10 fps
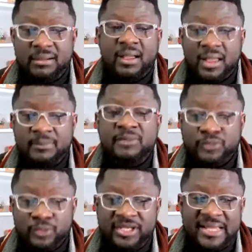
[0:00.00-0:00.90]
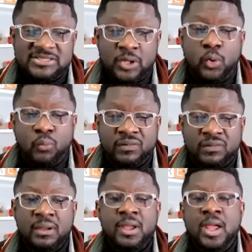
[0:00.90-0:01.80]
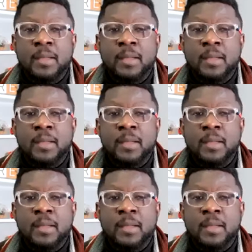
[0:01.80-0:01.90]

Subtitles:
even though the year is not over.